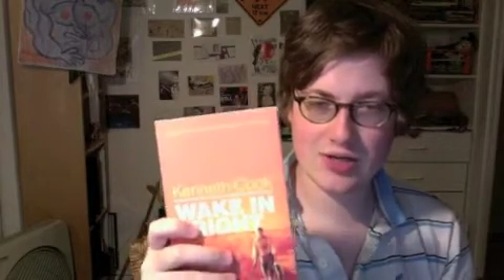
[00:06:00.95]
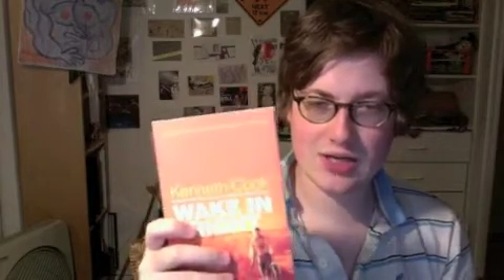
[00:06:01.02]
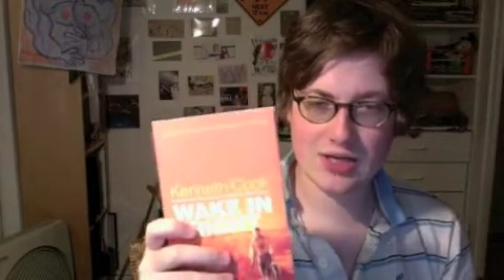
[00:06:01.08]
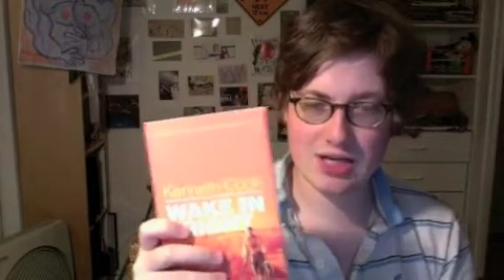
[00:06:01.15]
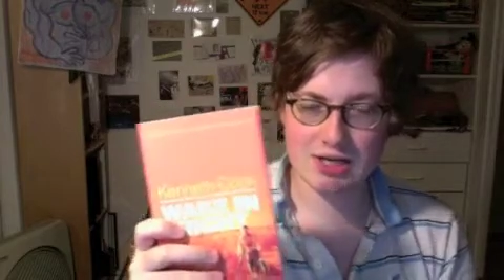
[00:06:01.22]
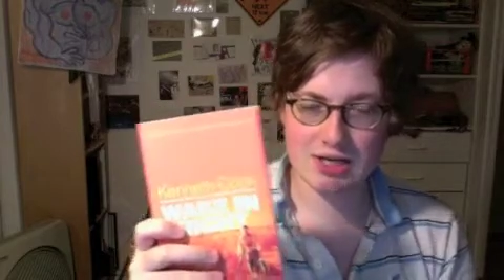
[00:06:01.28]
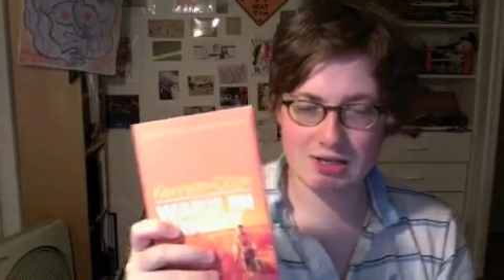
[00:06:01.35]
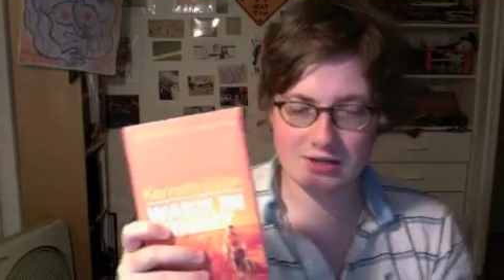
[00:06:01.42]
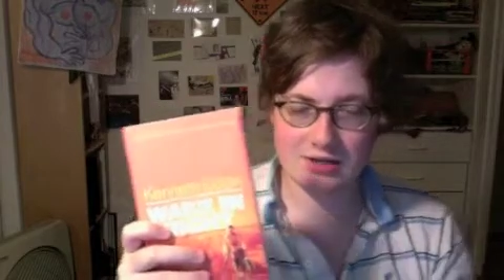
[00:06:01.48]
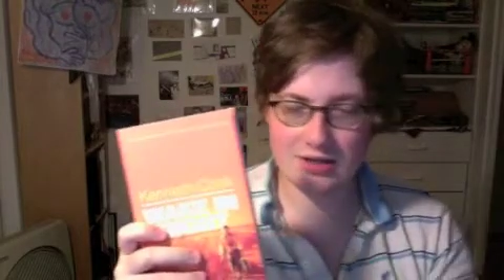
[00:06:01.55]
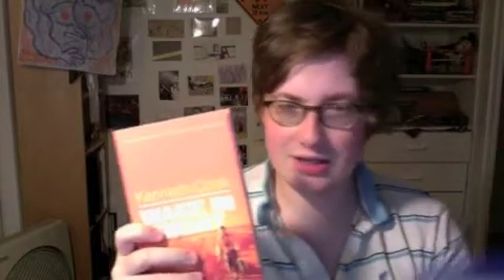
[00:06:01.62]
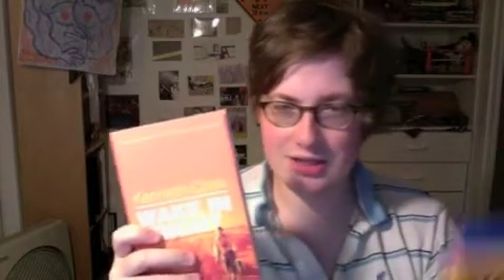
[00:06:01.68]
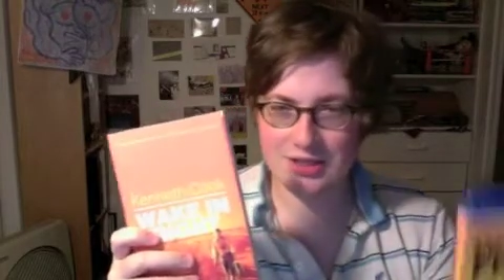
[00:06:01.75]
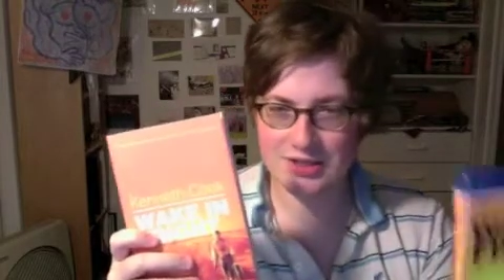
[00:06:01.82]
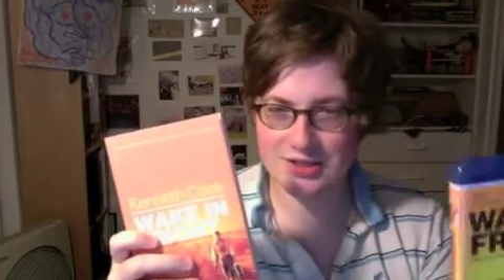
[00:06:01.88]
and
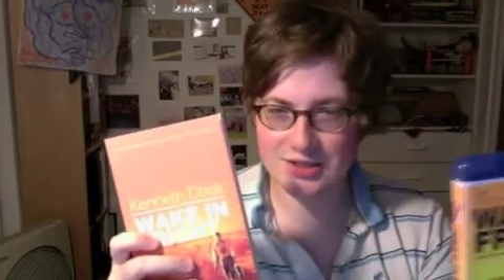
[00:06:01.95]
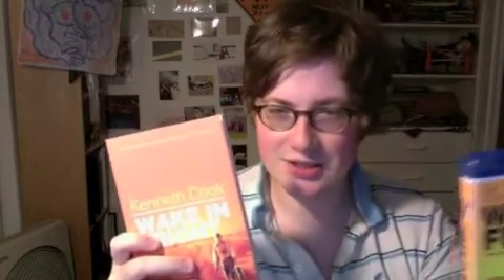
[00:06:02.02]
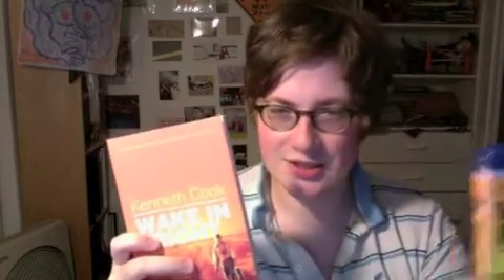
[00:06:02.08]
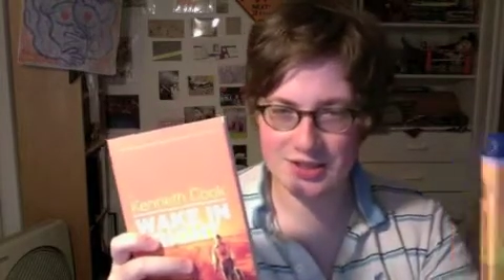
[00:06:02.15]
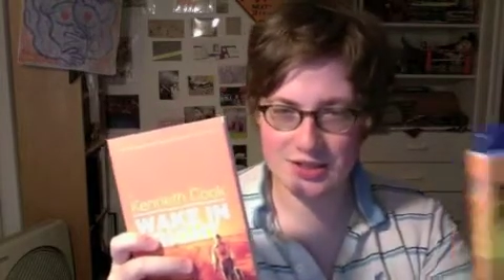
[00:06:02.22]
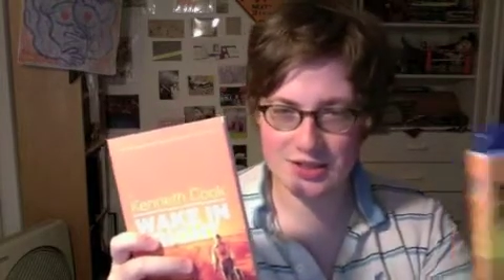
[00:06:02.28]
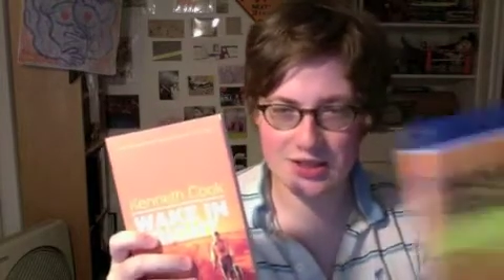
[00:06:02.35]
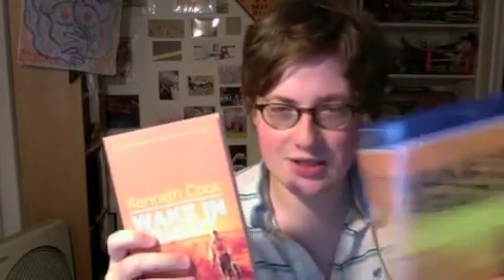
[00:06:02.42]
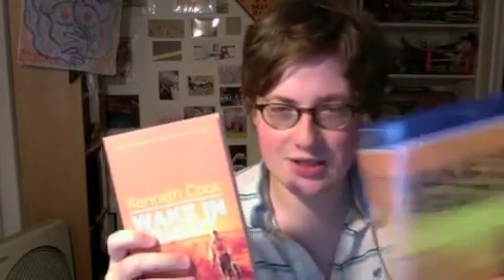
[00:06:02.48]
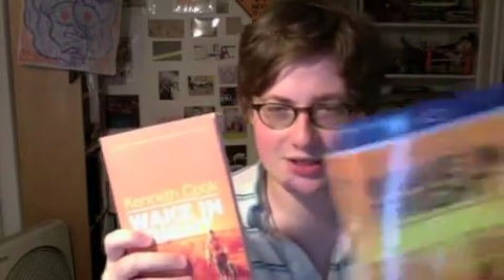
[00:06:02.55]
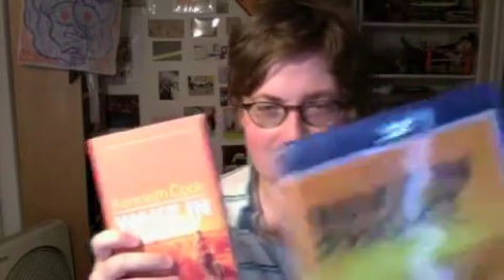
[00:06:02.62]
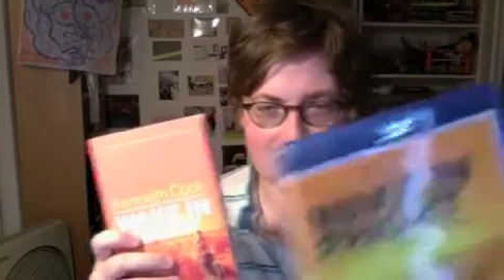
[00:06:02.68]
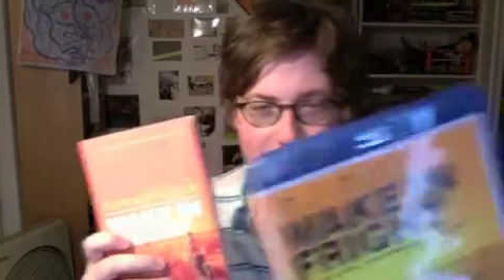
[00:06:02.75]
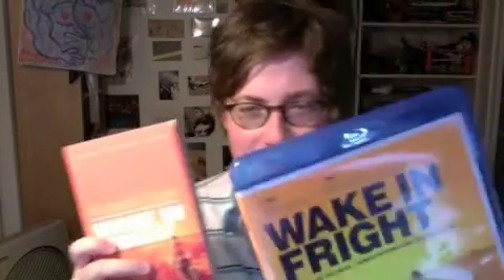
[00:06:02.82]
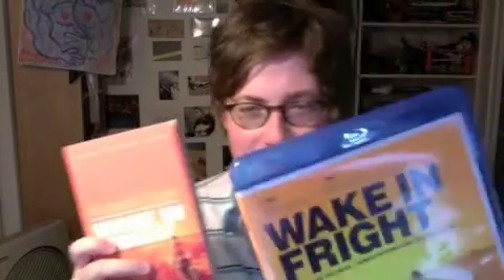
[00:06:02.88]
this,
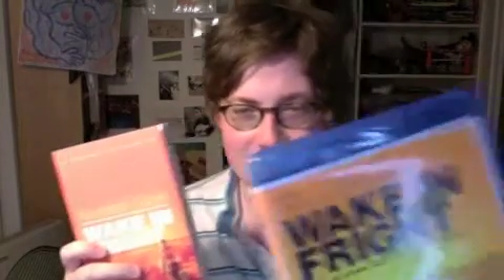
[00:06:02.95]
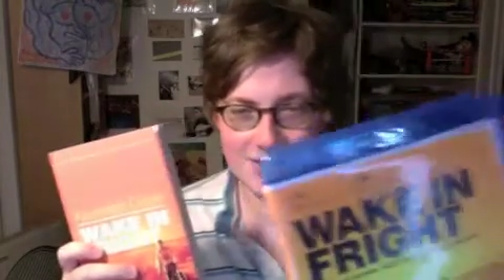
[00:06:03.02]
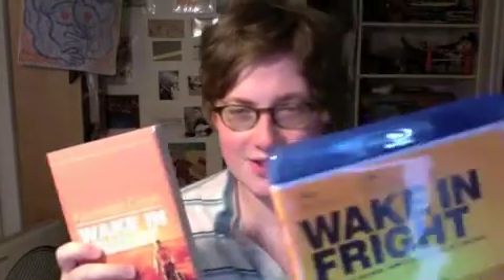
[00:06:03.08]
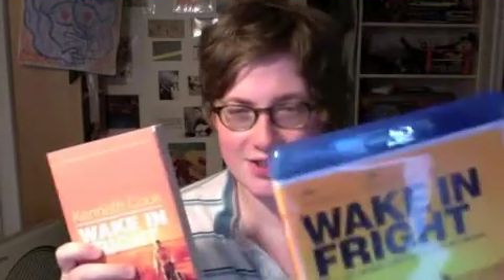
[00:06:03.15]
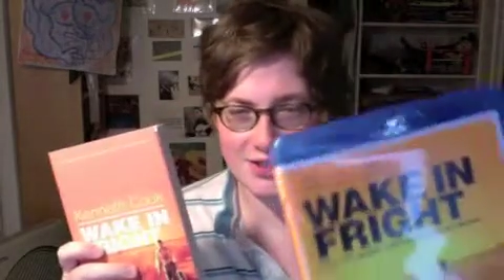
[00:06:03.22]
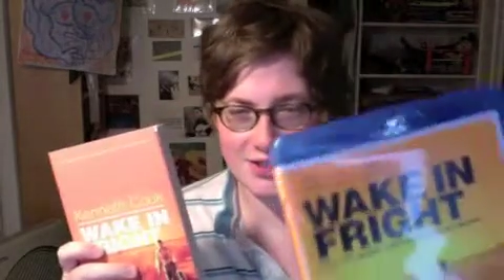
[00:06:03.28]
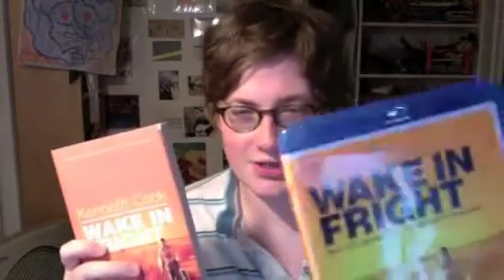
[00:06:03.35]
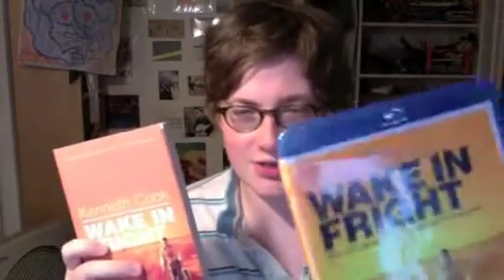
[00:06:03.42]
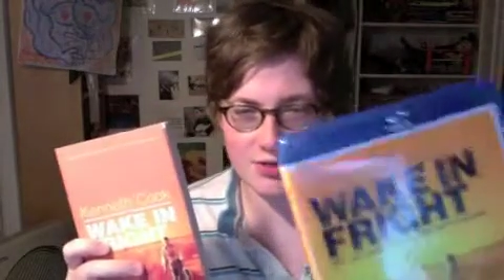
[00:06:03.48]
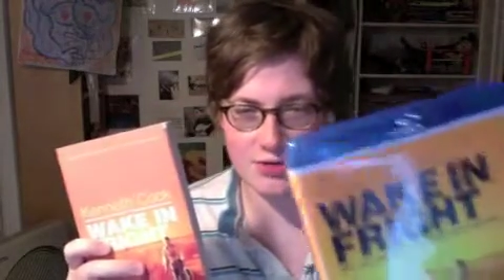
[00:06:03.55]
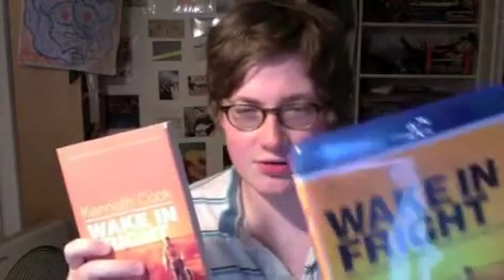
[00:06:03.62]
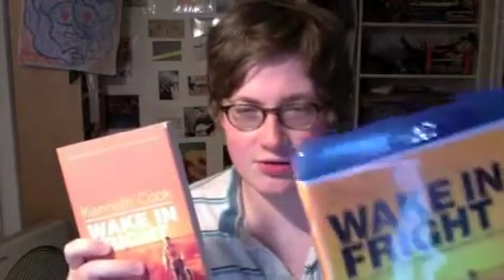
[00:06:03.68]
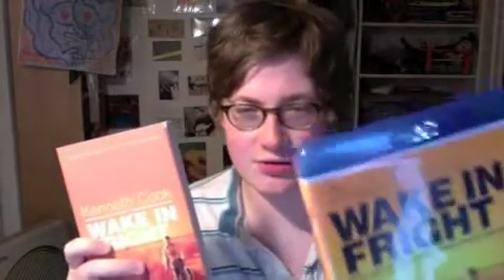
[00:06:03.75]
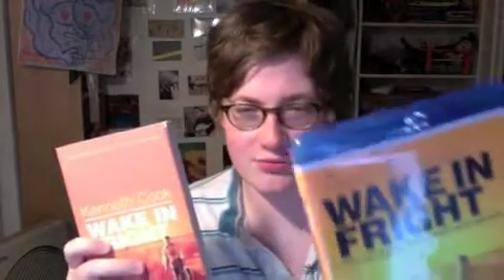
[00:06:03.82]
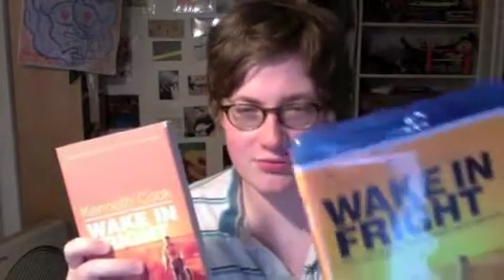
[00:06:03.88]
this is a
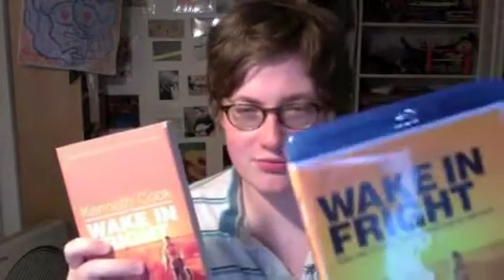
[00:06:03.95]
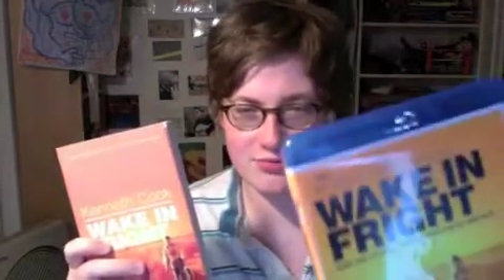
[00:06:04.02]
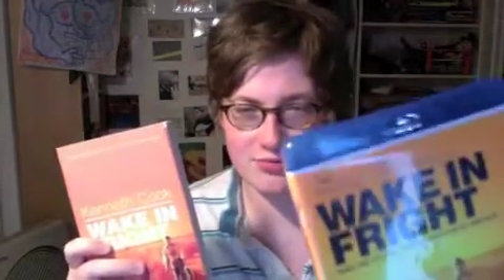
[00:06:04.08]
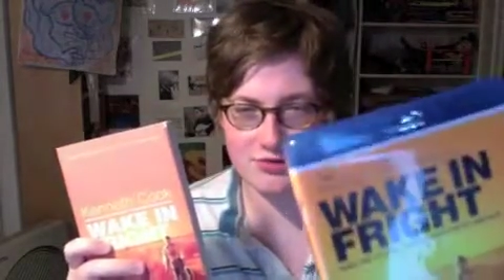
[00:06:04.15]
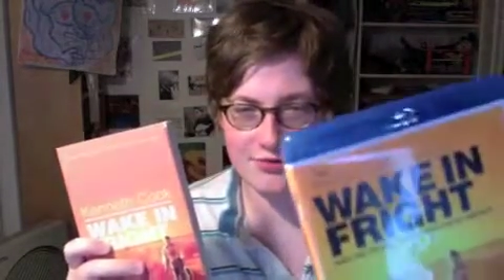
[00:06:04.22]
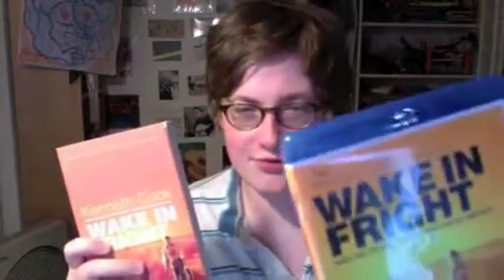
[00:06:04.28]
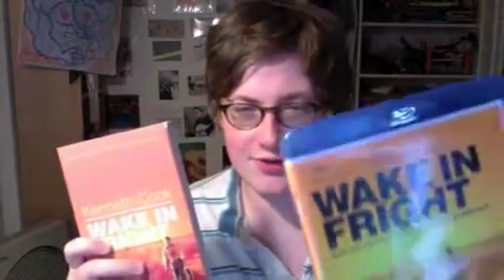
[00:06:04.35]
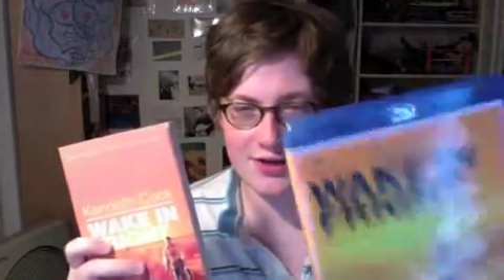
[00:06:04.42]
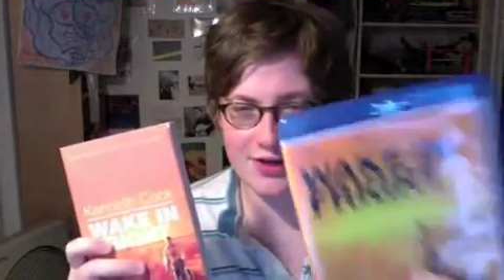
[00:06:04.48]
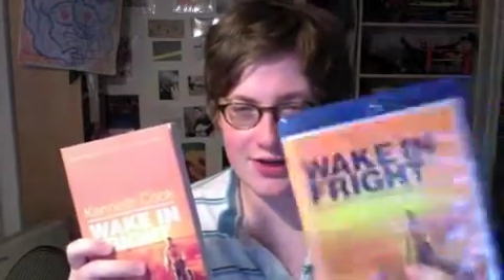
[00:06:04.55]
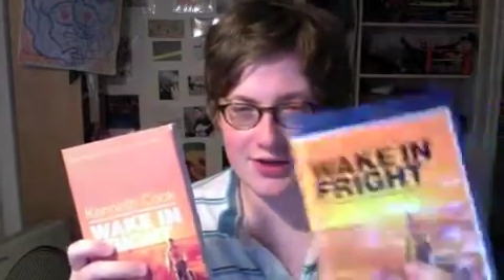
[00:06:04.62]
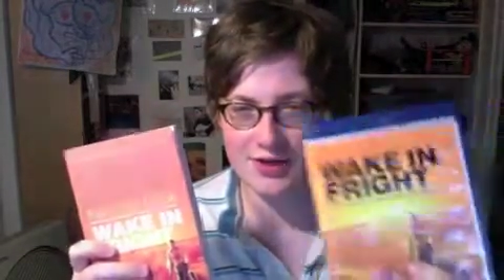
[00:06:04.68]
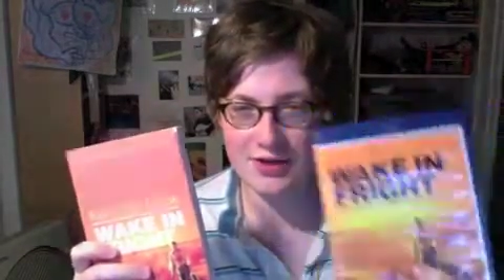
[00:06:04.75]
good movie.